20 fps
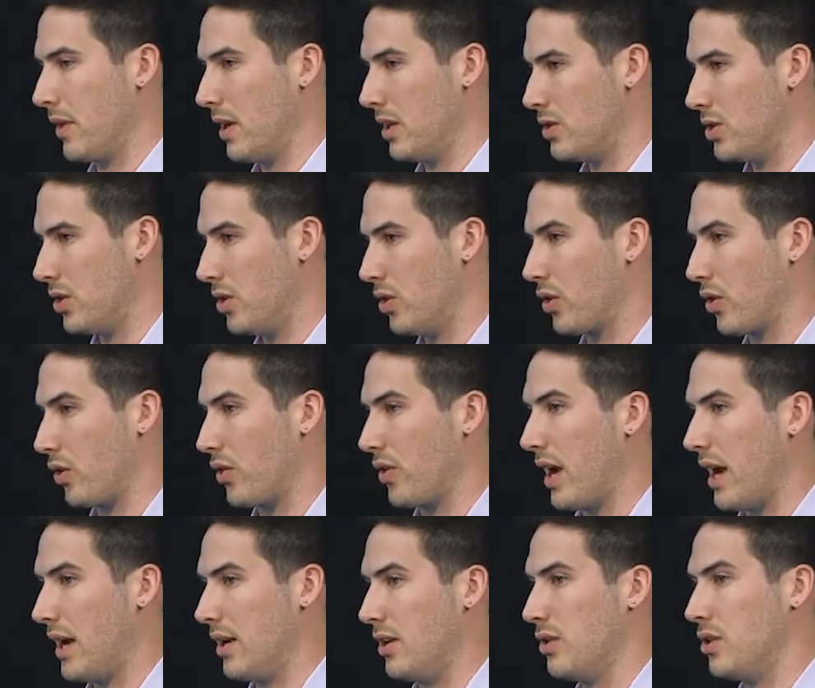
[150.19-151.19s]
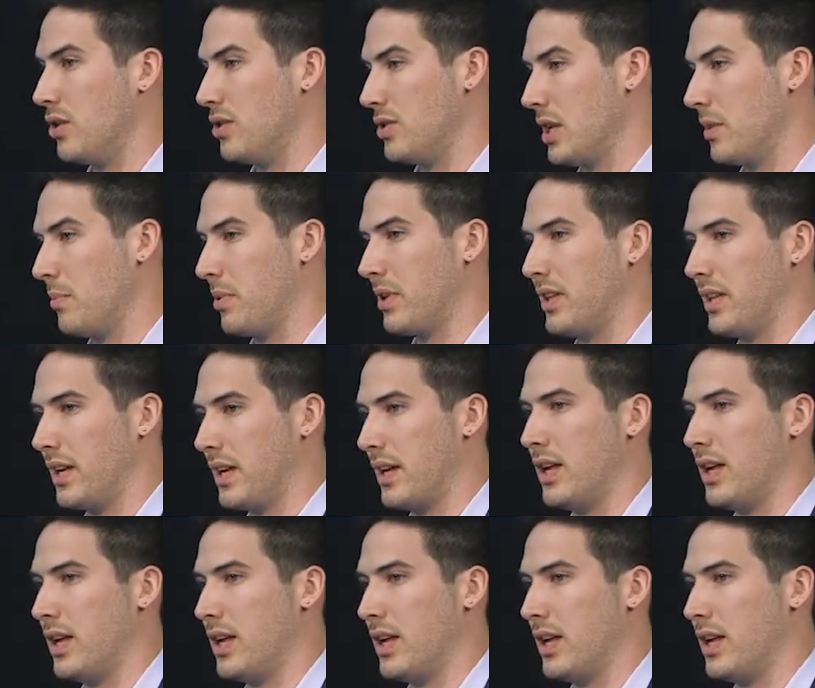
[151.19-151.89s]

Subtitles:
to create typically a